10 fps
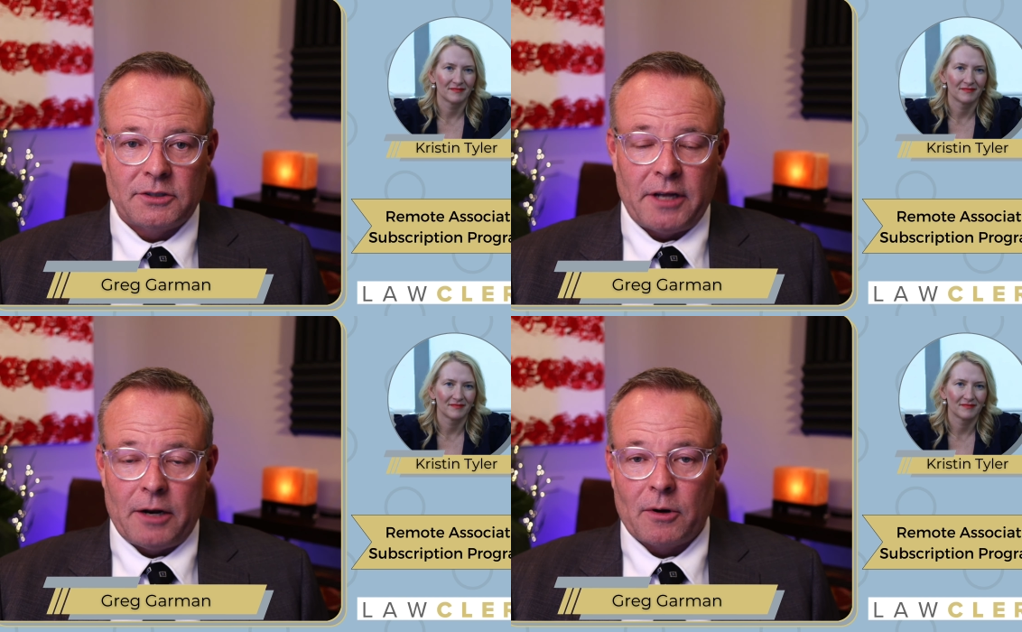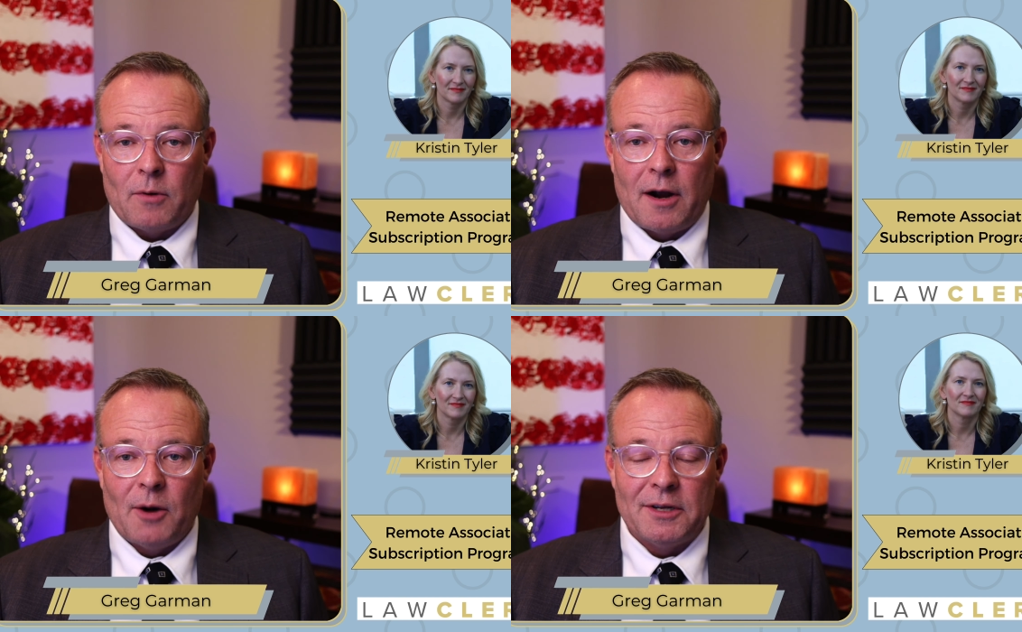Speaker 1: state
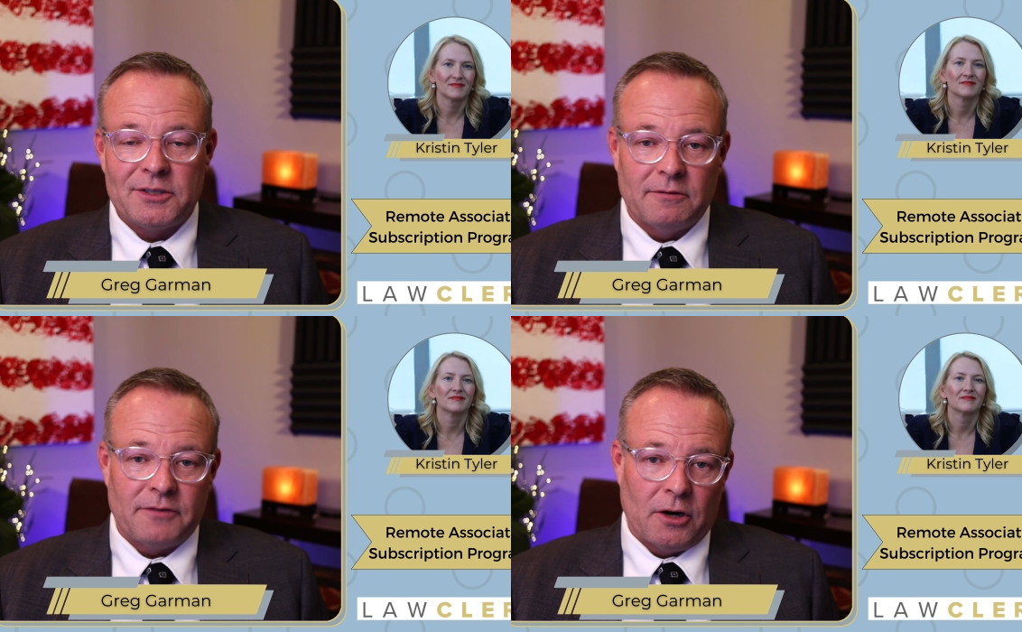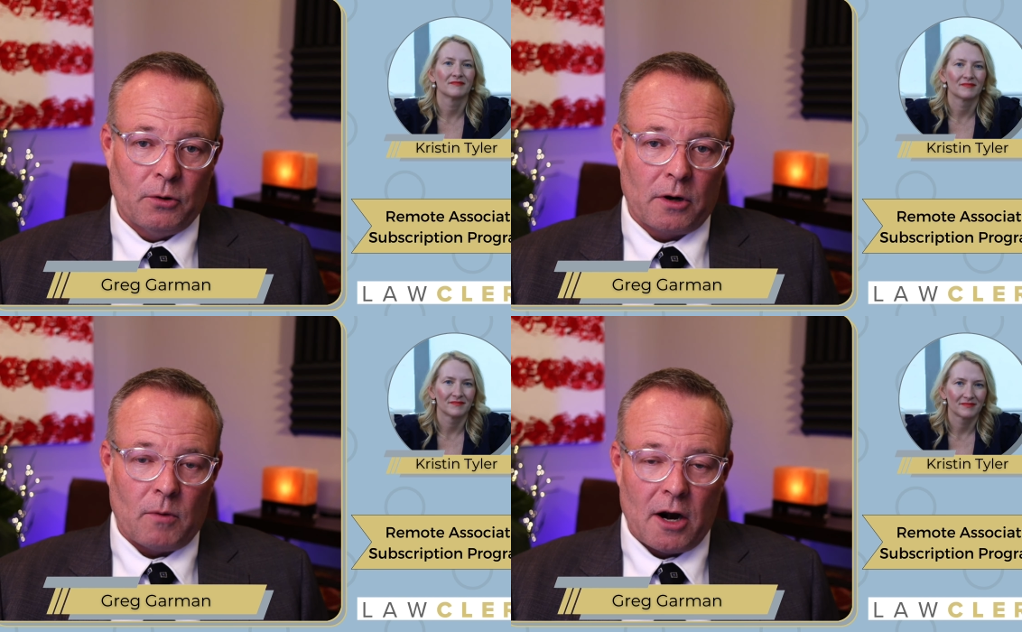requirements and
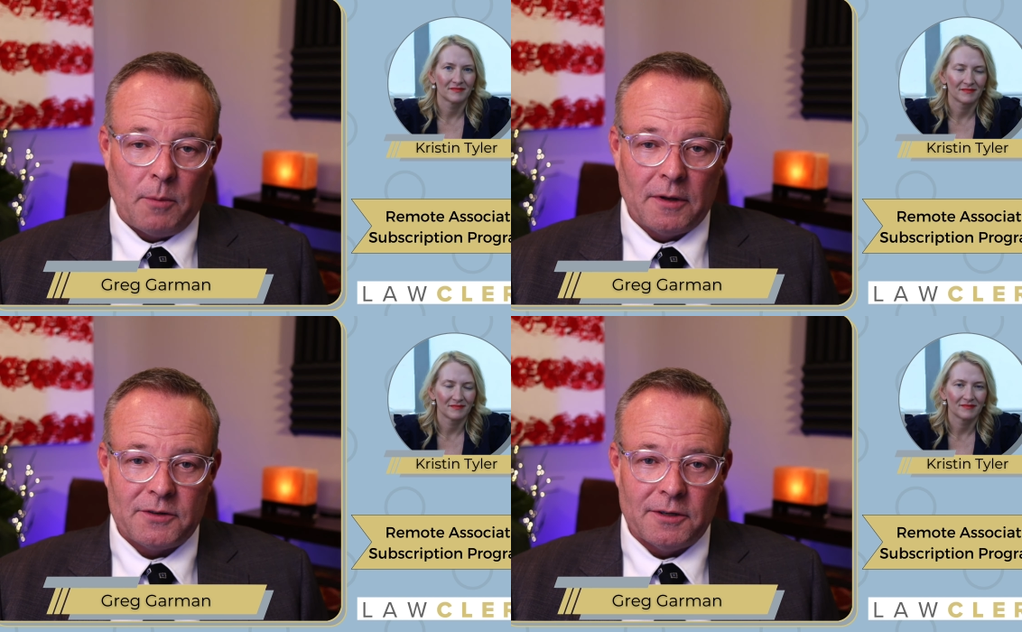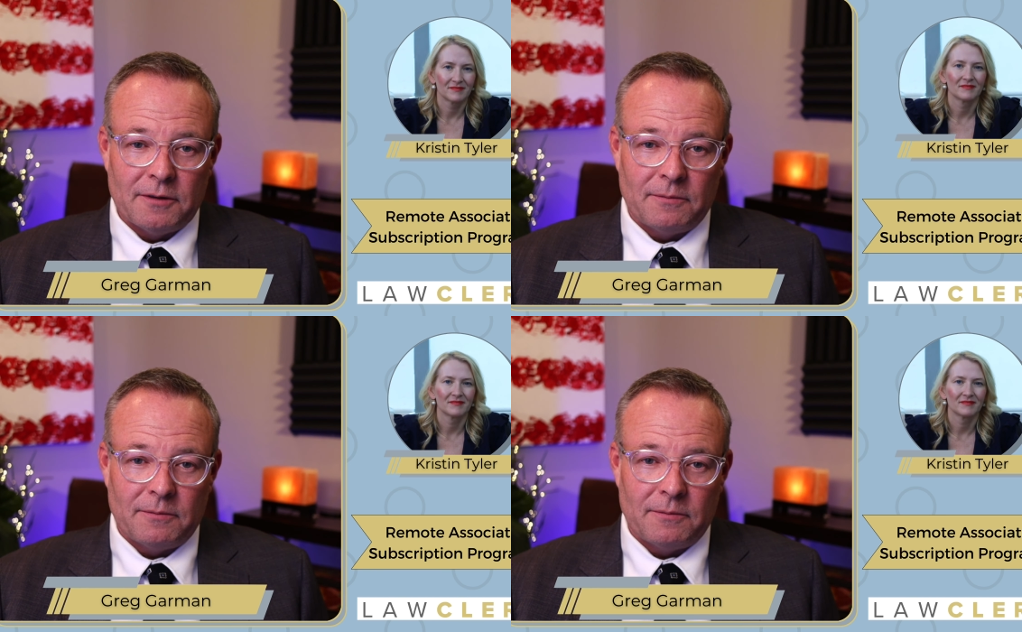federal requirements to you